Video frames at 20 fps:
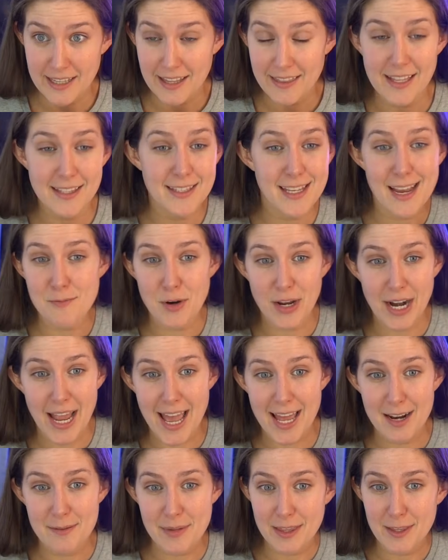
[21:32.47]
And then Sam went
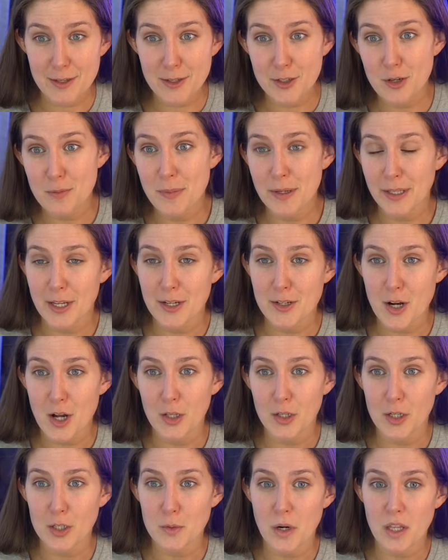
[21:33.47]
ahead and made this $2 billion
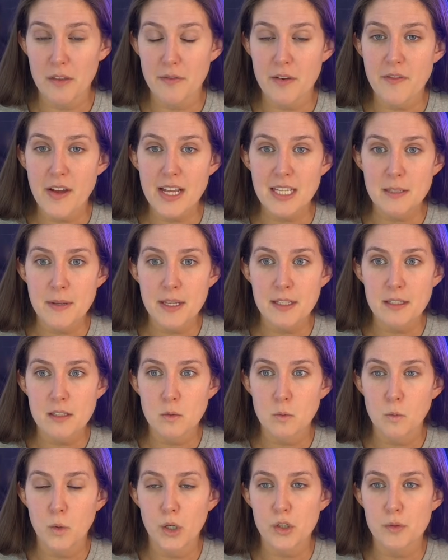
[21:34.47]
worth of investments,
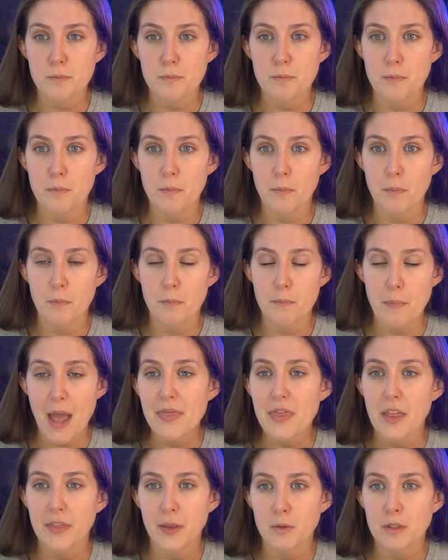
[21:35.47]
which
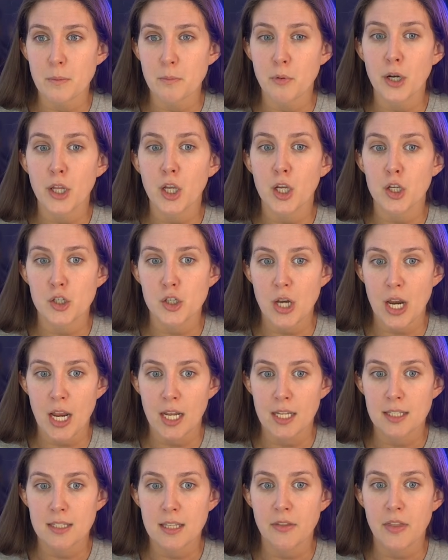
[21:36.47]
meant that there was a pretty good
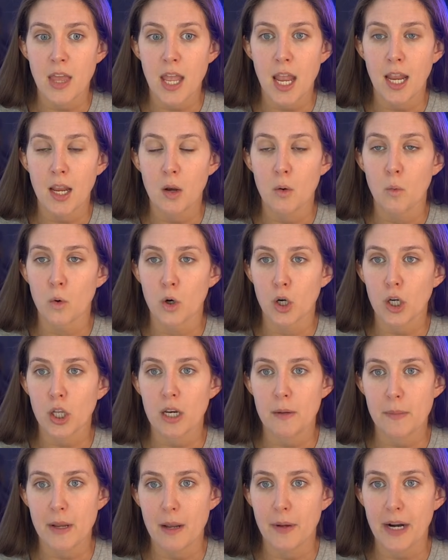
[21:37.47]
chance that they weren't going
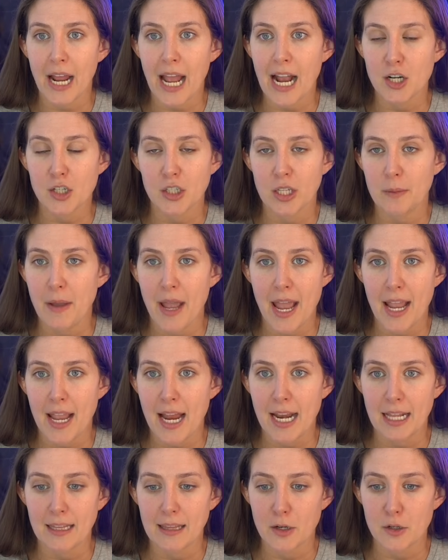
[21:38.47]
to be able to actually pay
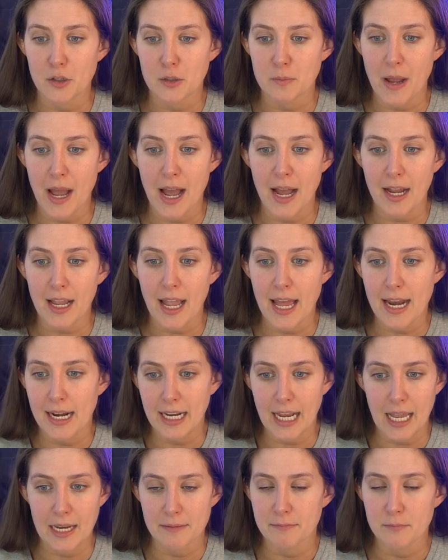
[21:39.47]
any lenders back. And
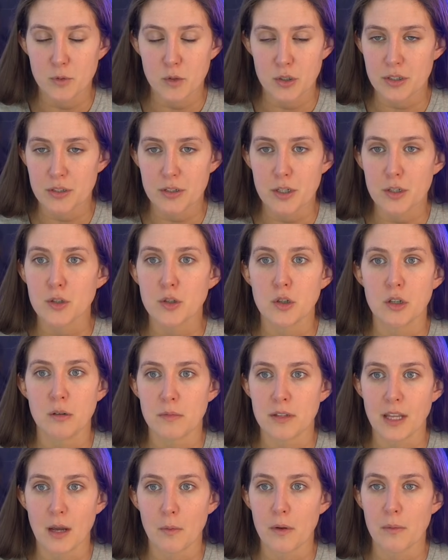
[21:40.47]
again, just
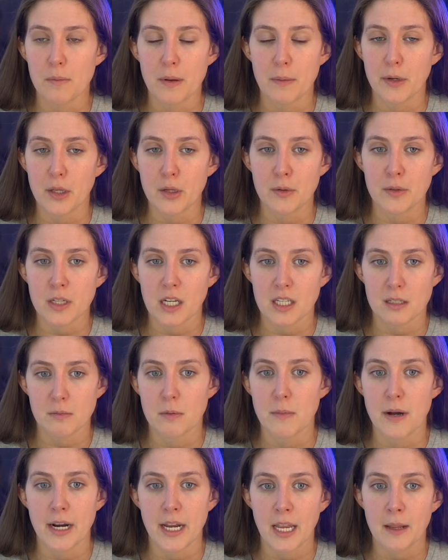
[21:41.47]
assumed that we'd be able to use customer
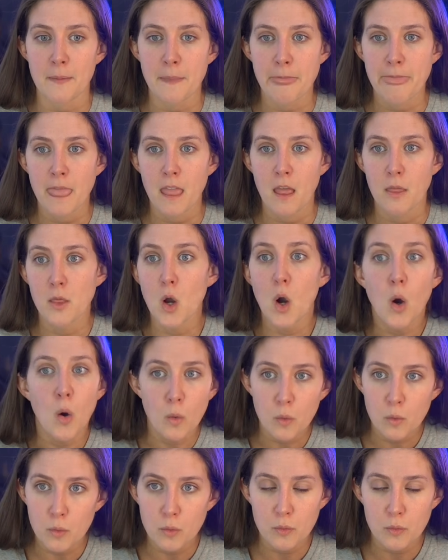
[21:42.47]
money,
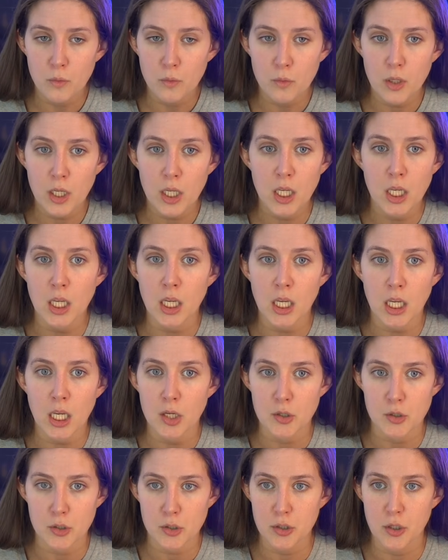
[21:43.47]
though he
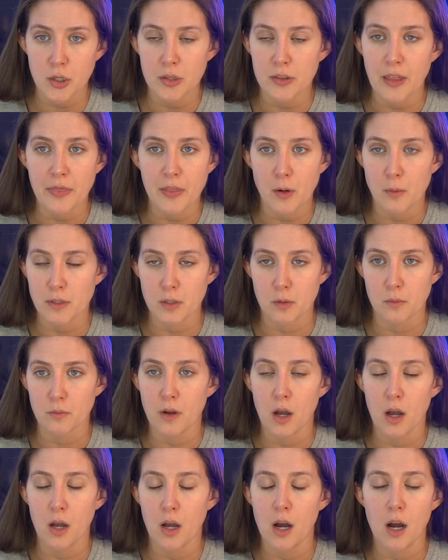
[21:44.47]
understood that there was
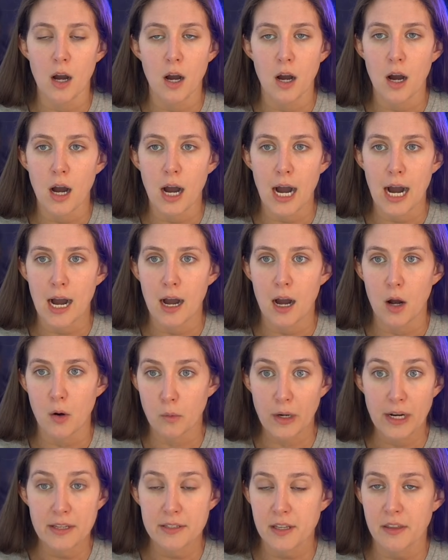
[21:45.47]
a
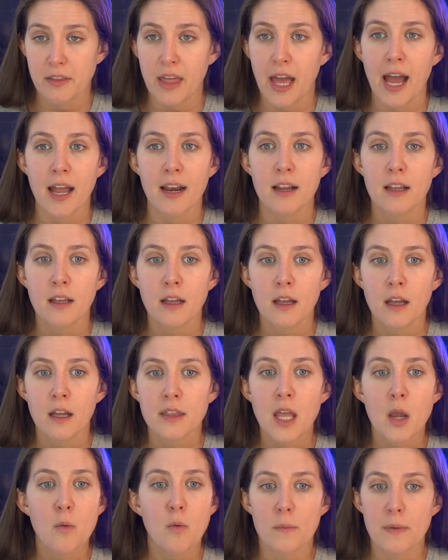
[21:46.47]
risk that
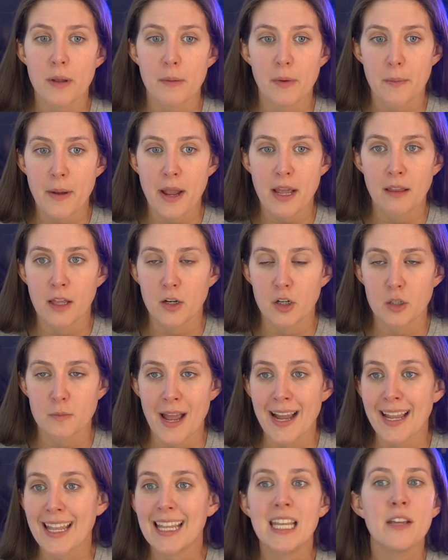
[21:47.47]
they wouldn't be able to pay lenders
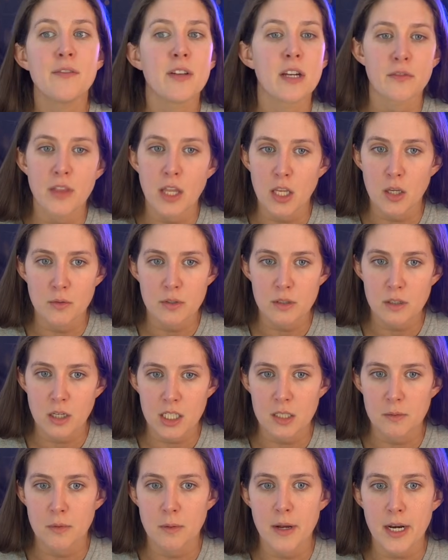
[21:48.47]
back even if they used
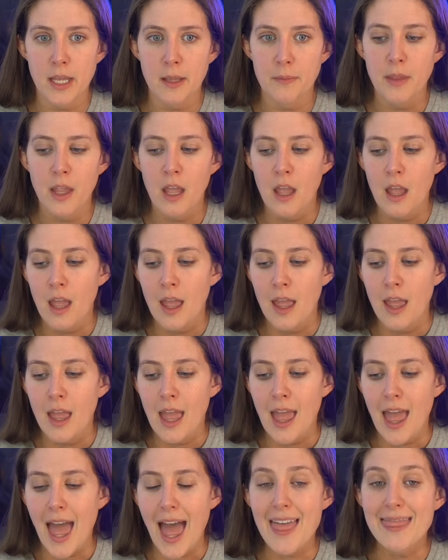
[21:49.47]
customer money.
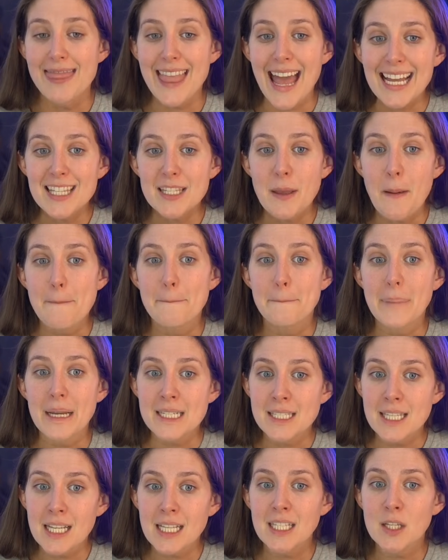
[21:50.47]
And that's
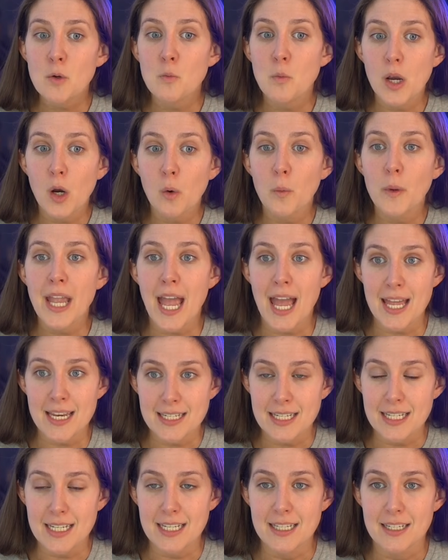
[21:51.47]
basically where we
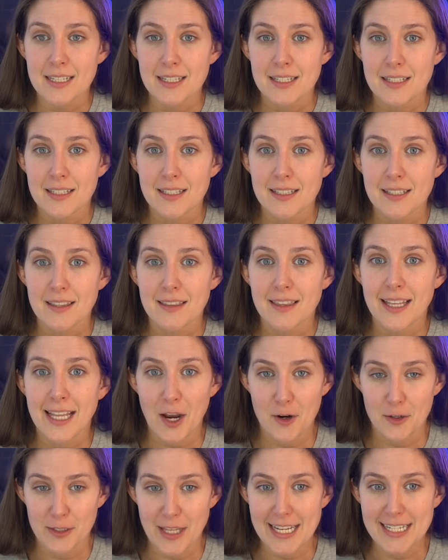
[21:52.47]
ended the
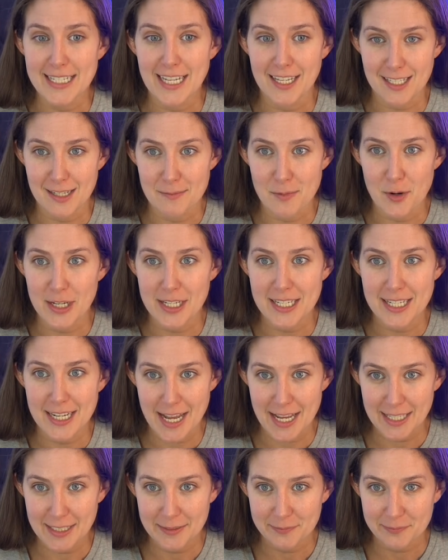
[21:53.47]
Caroline testimony
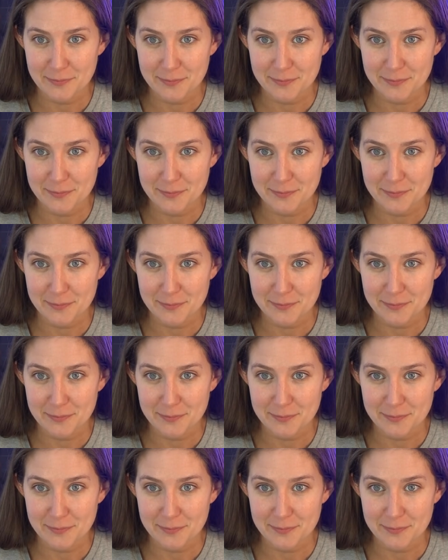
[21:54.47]
today.